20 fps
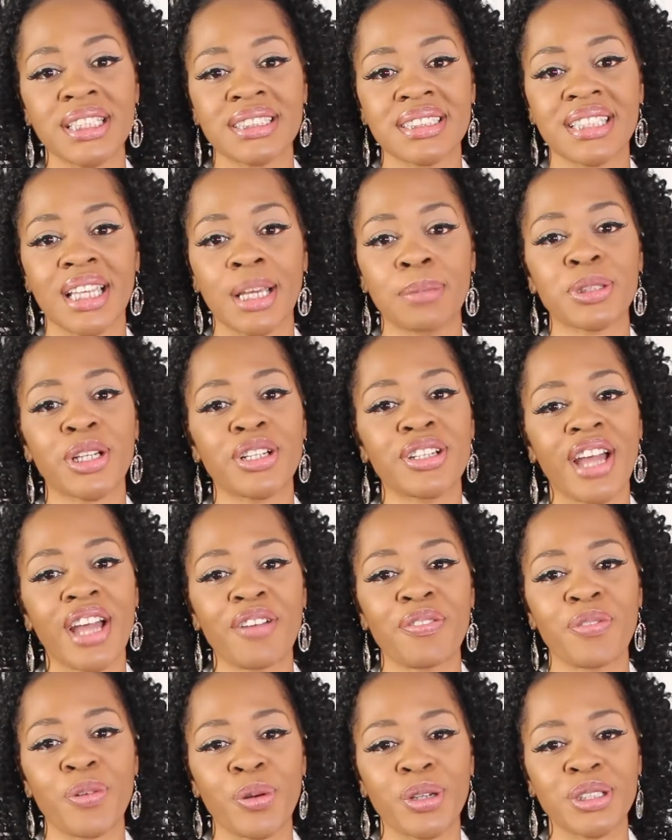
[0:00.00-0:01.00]
these names are
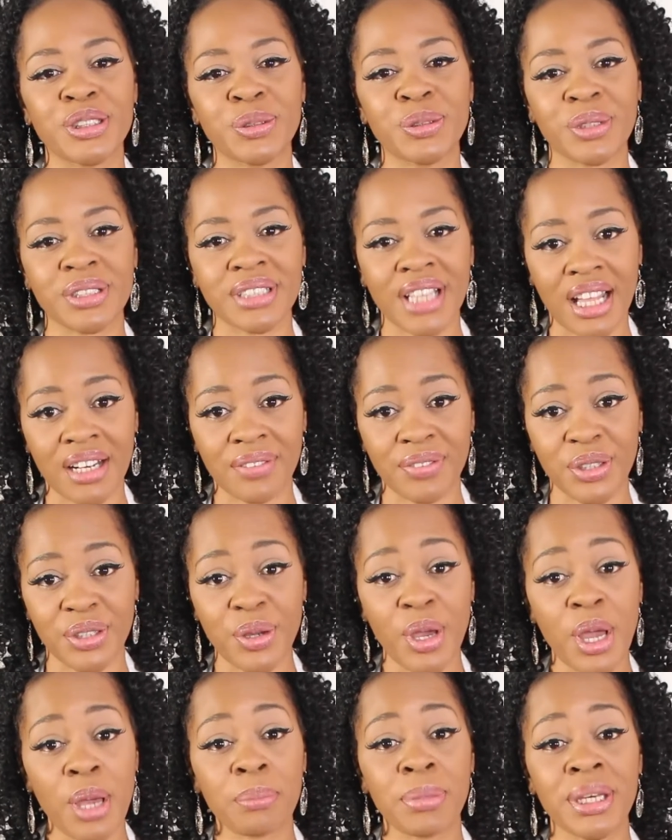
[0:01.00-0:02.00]
not foreign to a lot of
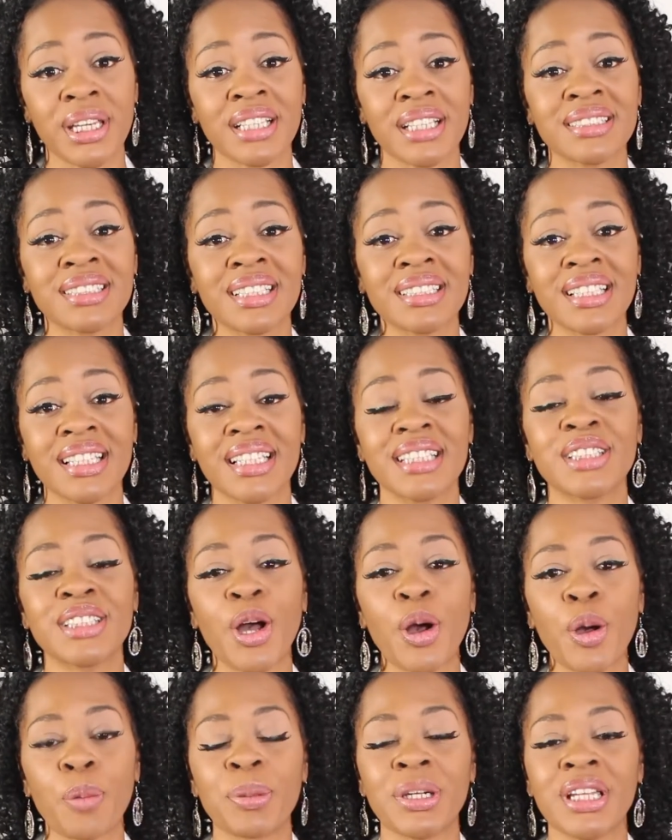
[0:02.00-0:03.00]
you because the
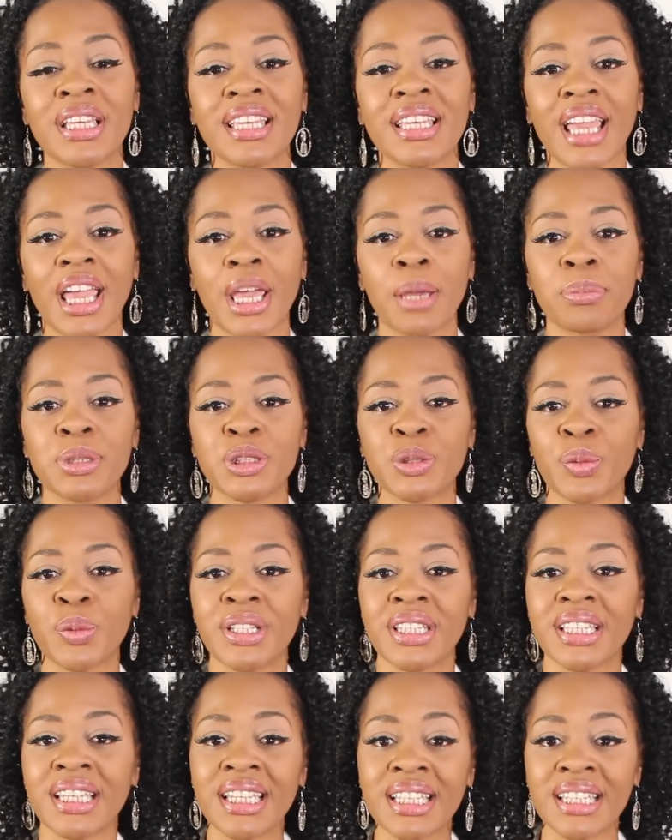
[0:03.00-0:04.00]
league's opening game
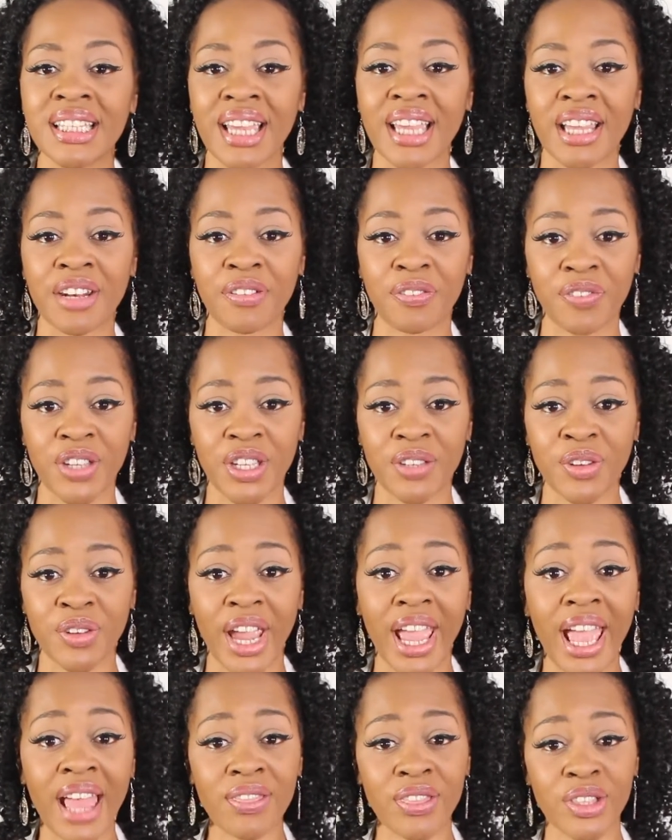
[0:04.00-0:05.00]
between the Indiana
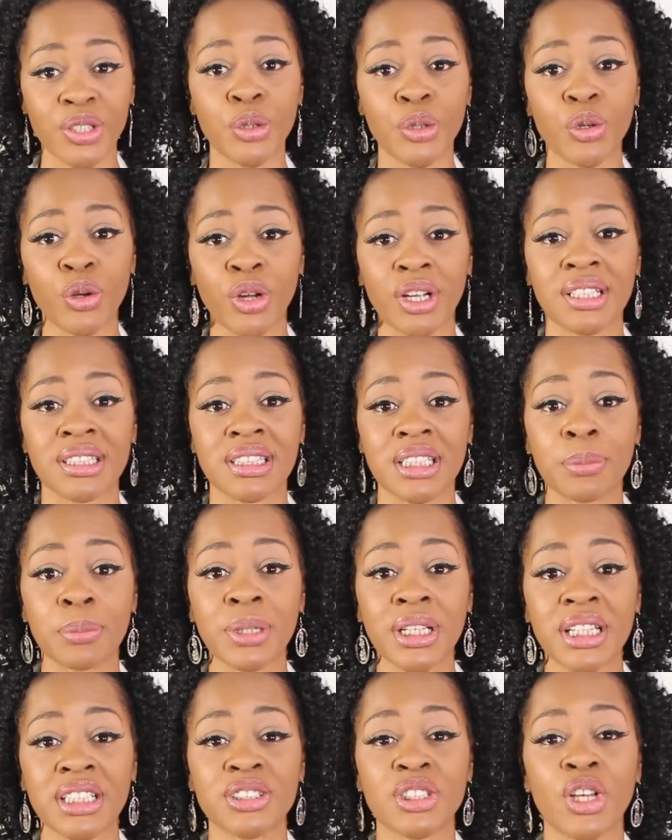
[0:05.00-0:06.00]
Fever and the New York
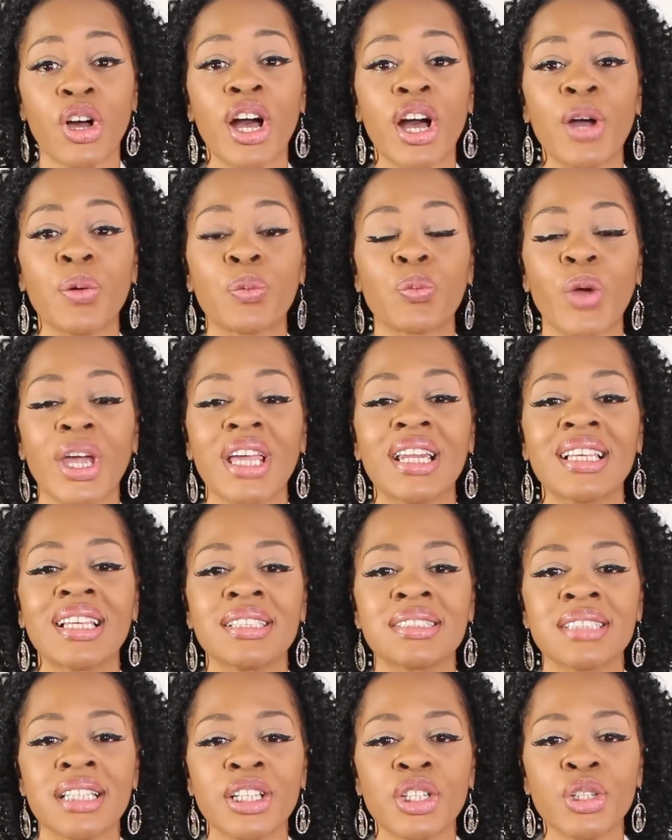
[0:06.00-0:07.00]
Liberty saw a
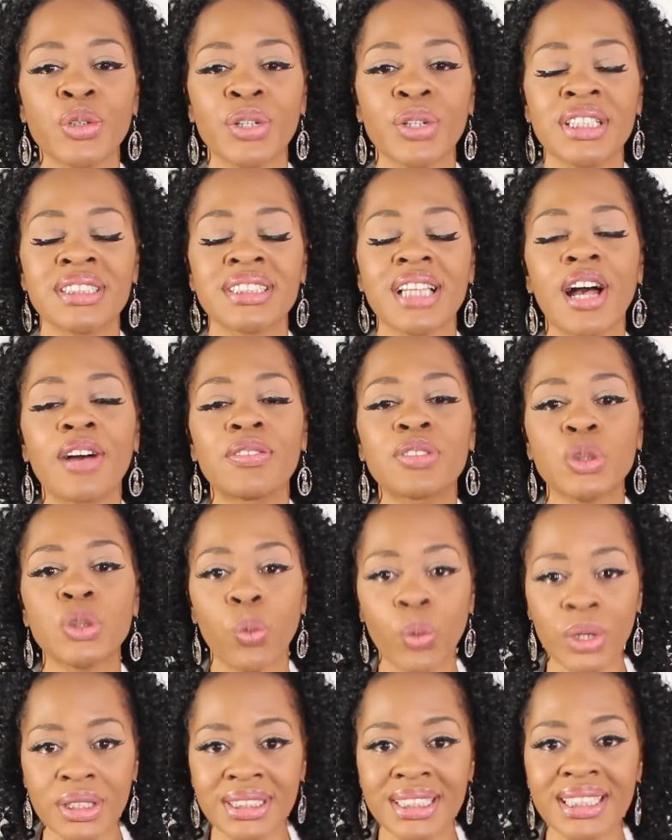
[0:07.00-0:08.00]
ratings increase of
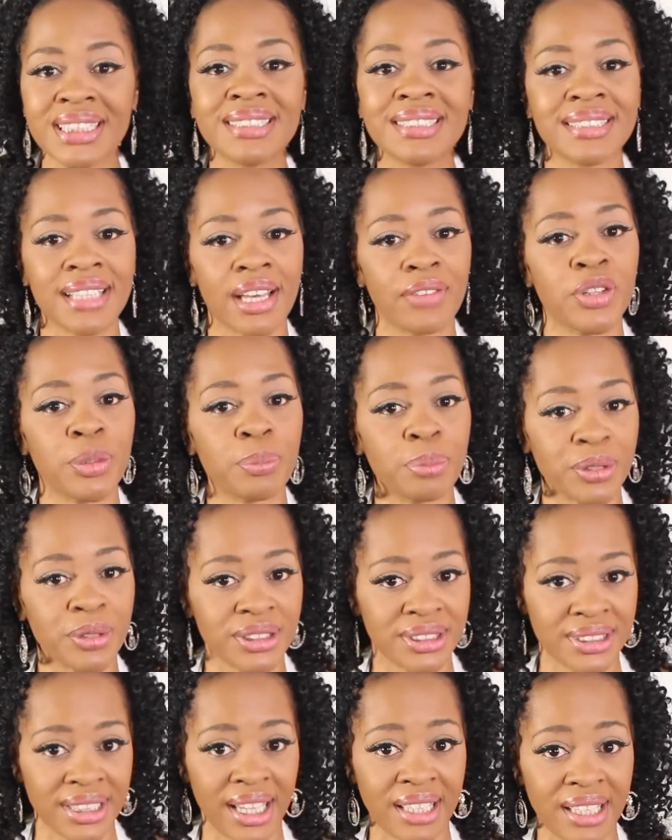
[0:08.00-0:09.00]
27%.